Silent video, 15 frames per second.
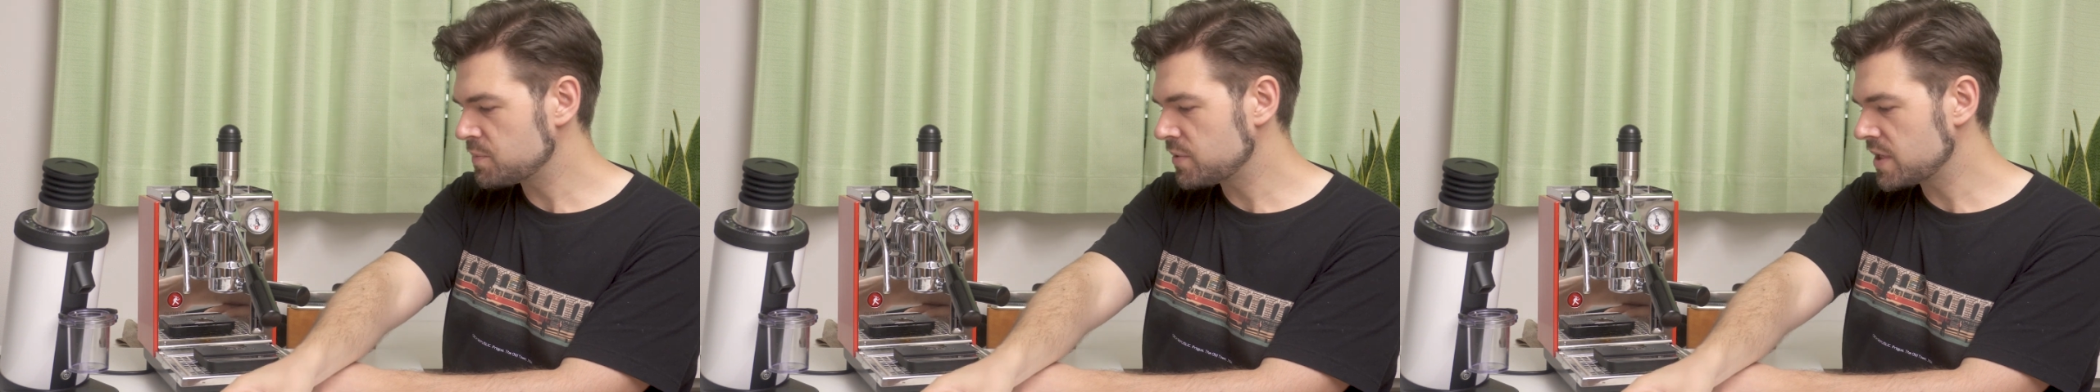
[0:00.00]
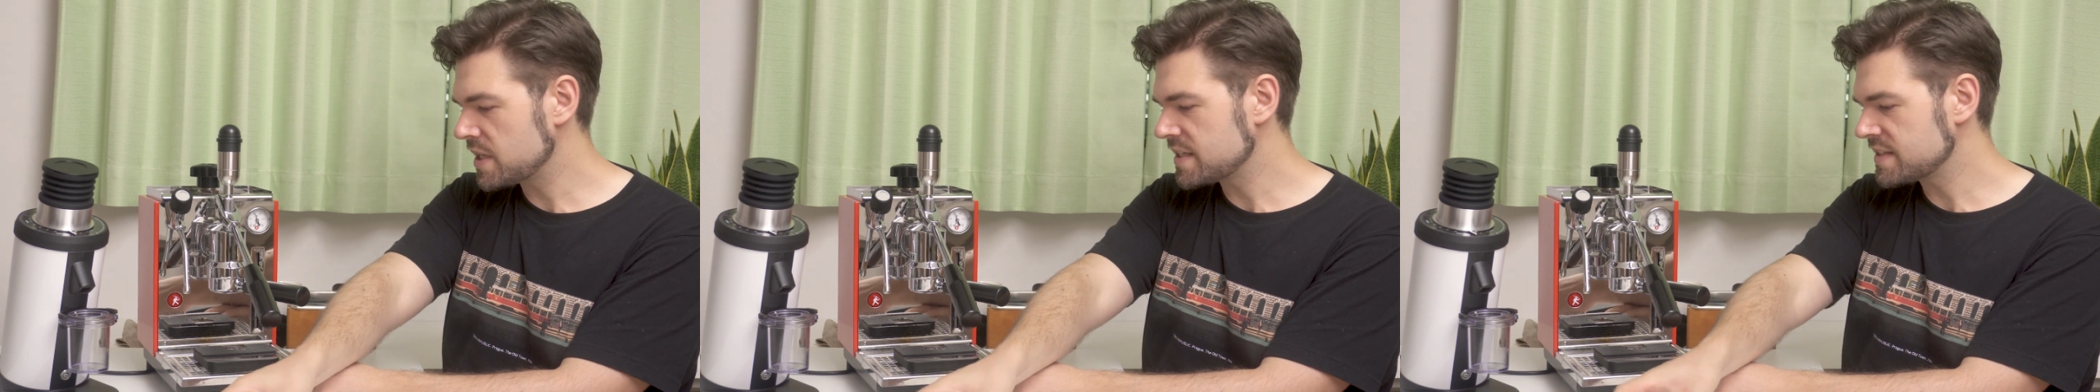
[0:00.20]

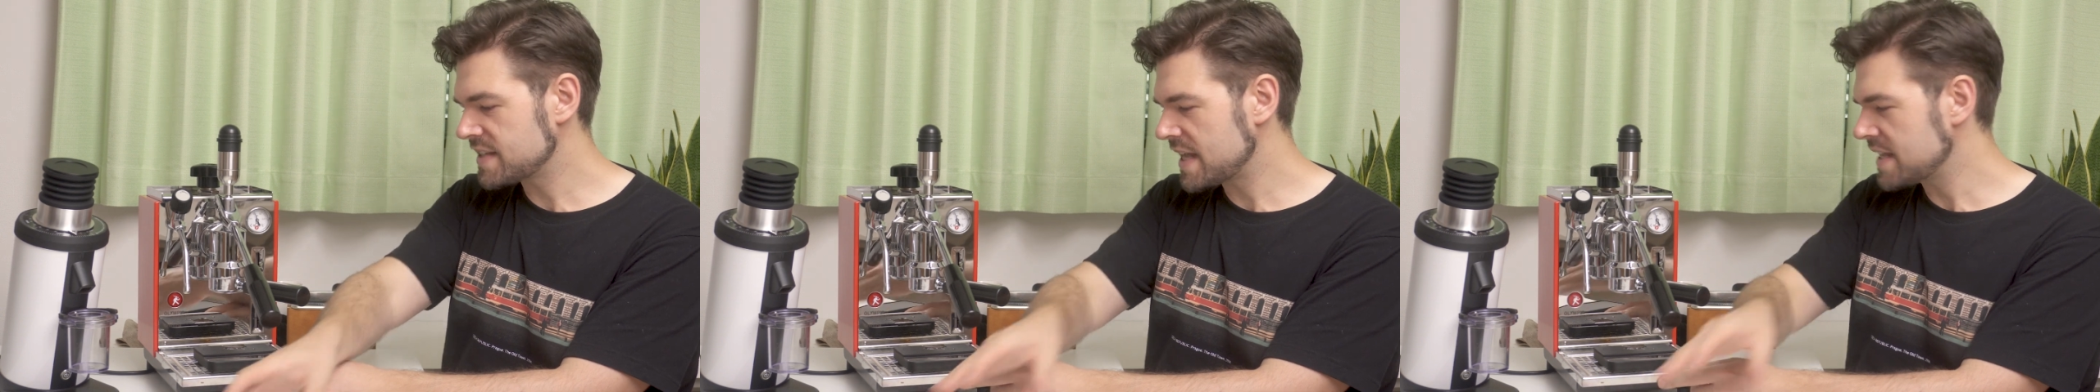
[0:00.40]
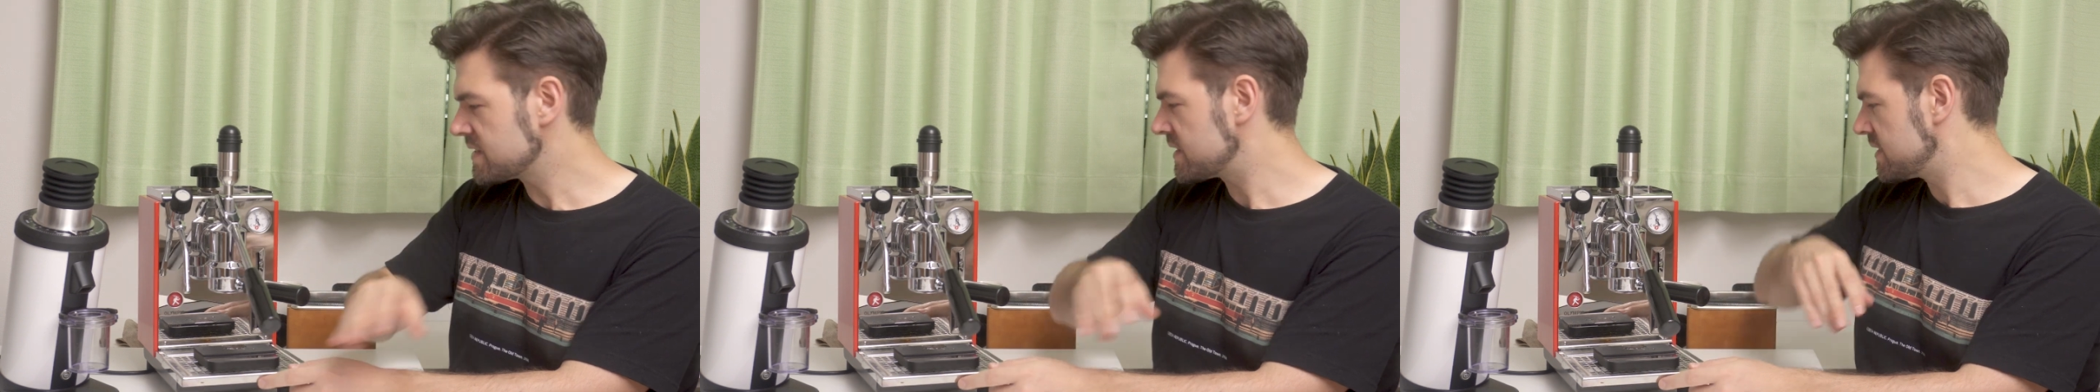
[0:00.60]
pretty
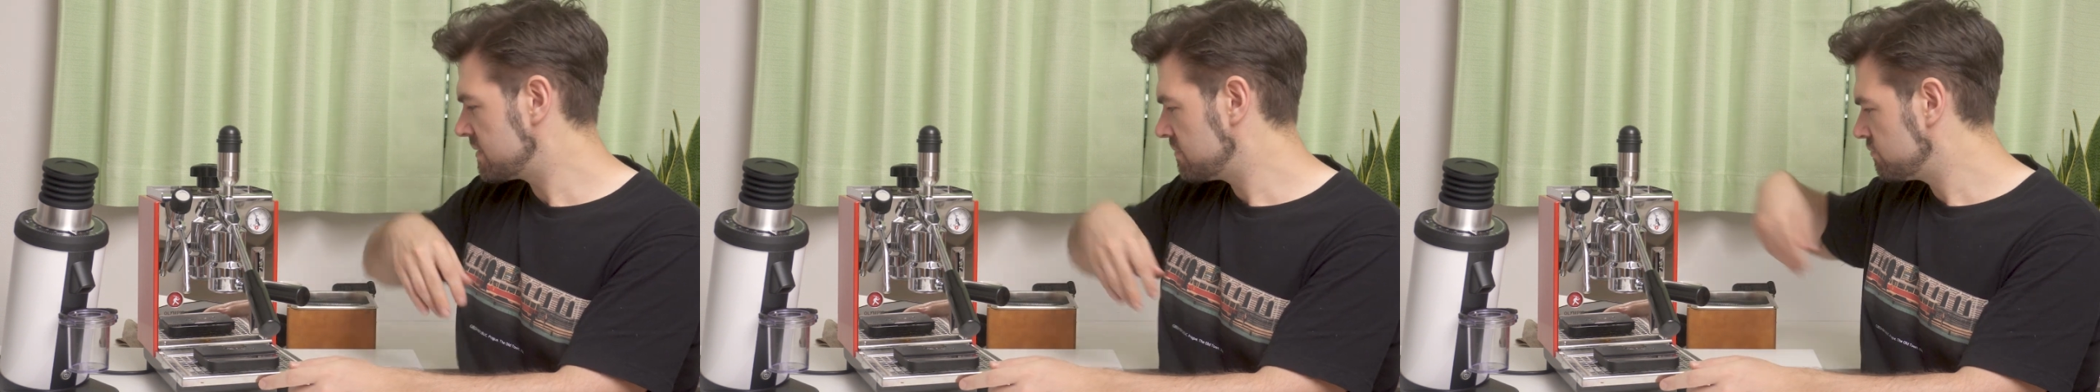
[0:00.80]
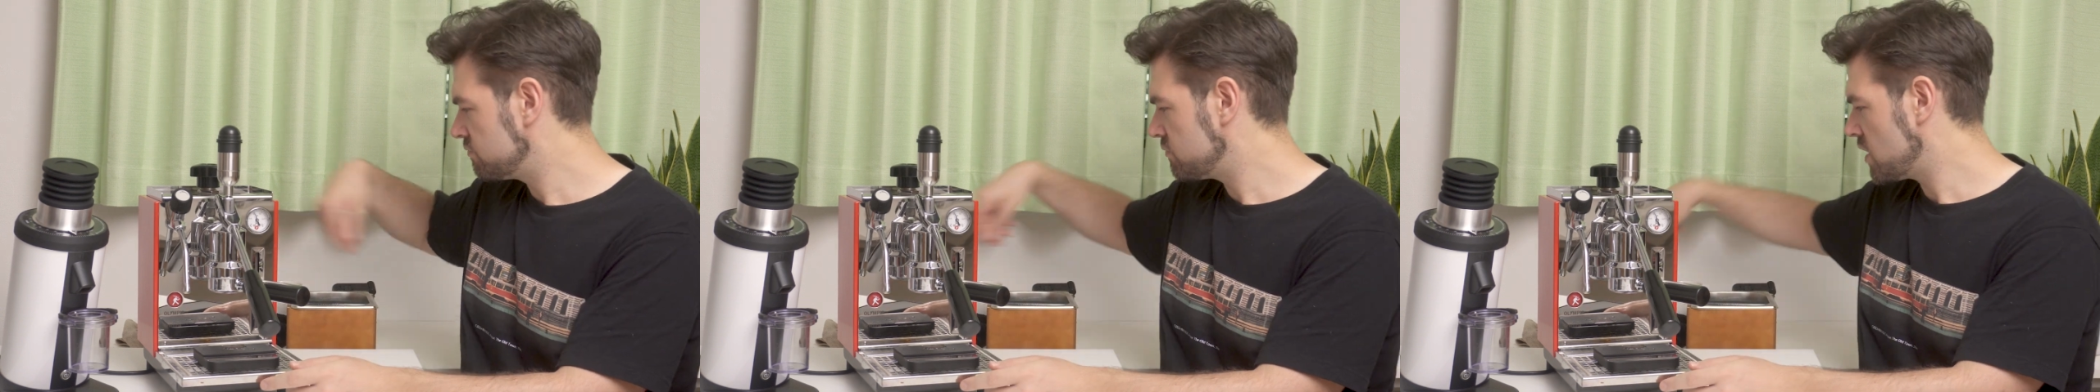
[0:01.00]
intense,
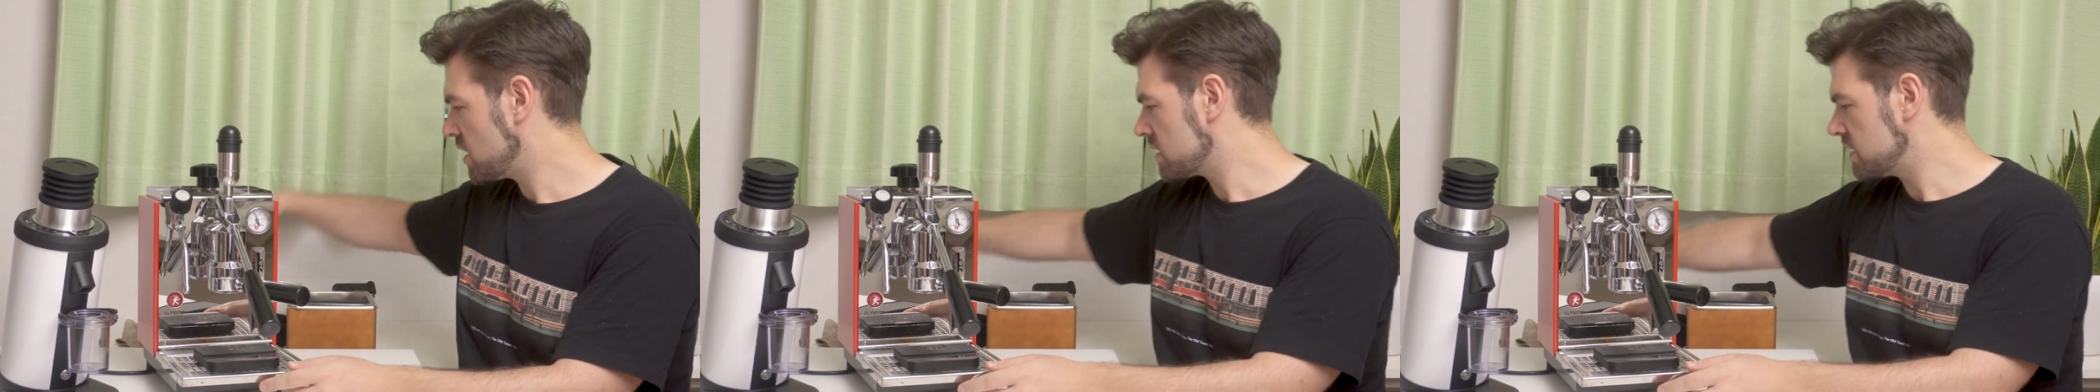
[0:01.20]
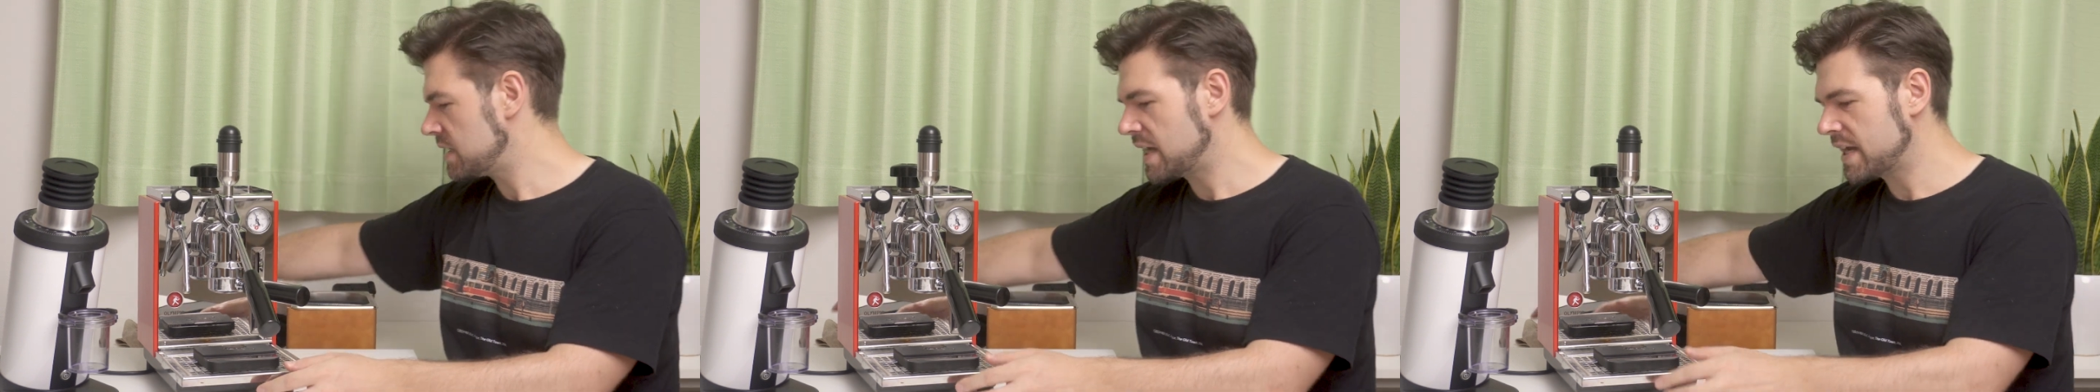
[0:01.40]
not
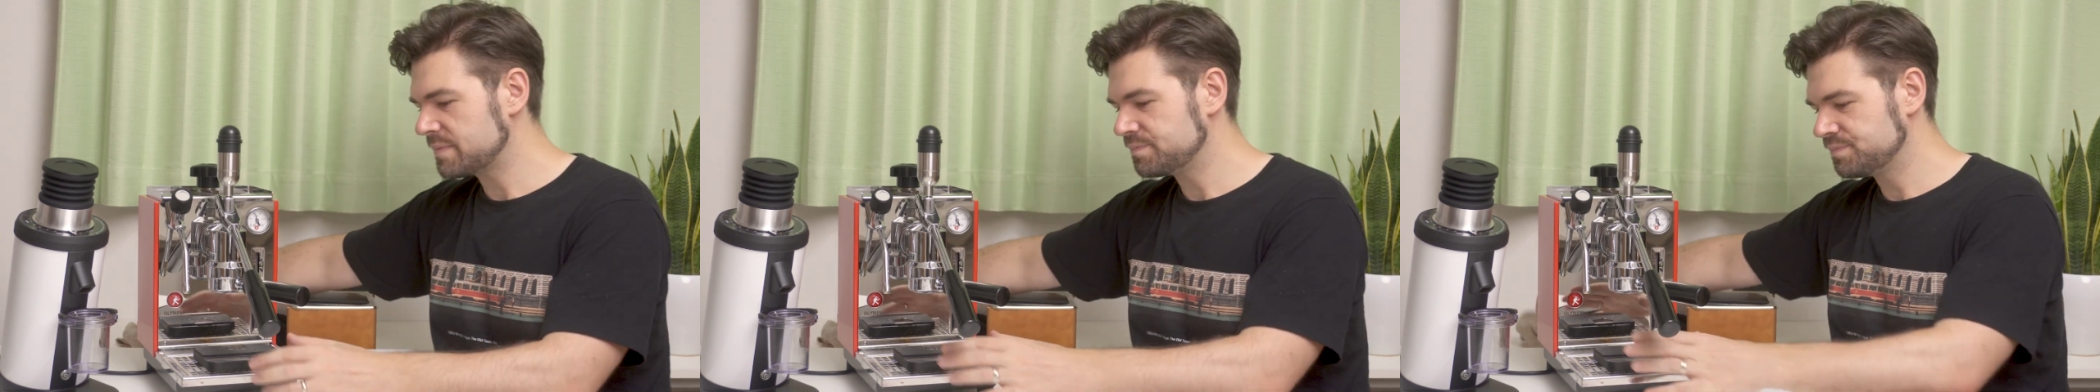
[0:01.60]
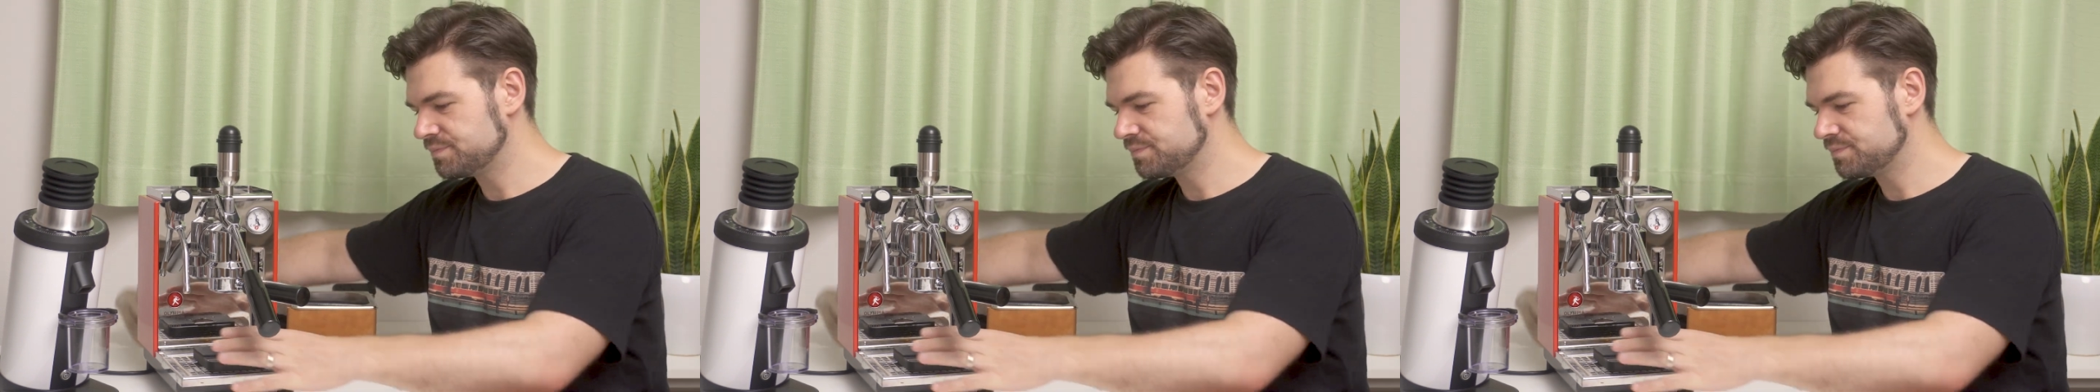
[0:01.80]
gonna lie.